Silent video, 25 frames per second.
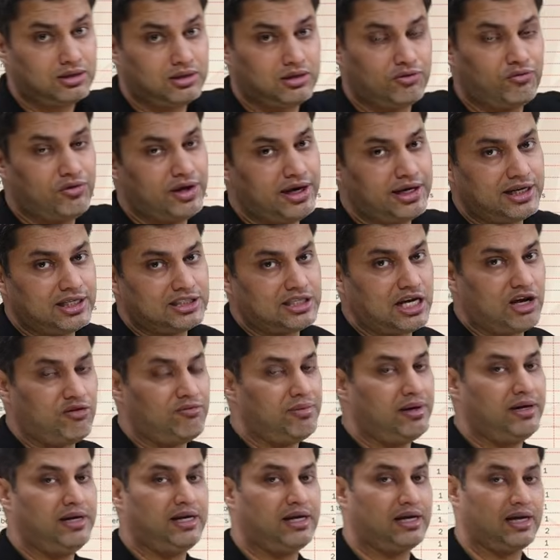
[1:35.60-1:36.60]
the weightage
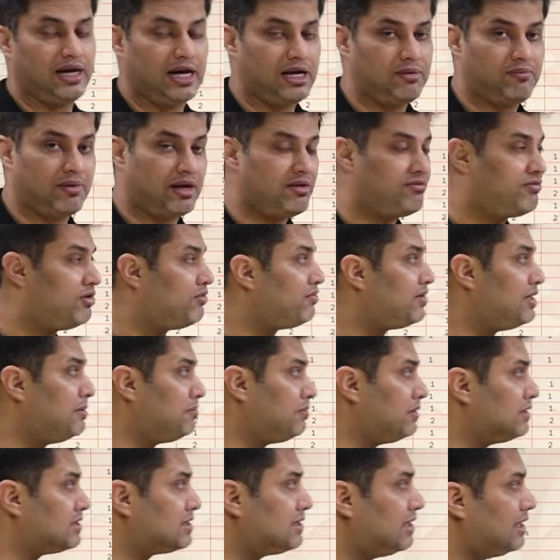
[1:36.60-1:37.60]
have been declined by
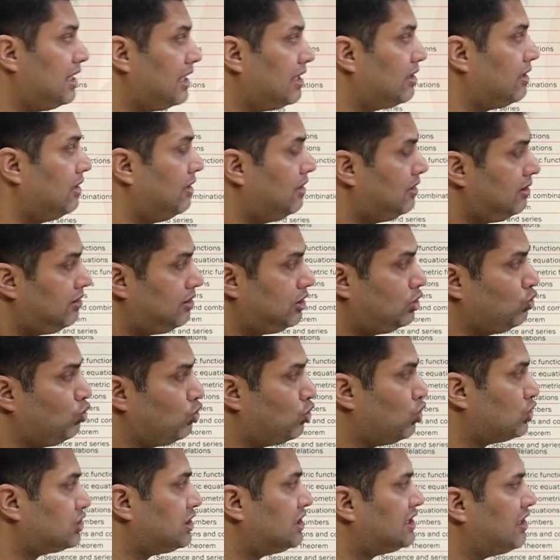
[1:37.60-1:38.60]
50%, like
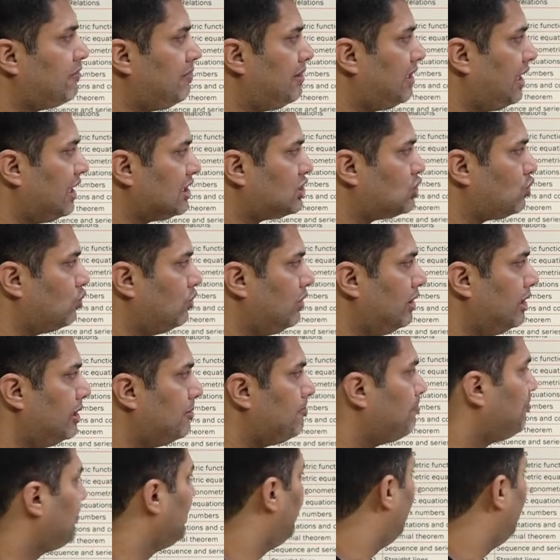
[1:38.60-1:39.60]
2 questions have been asked only.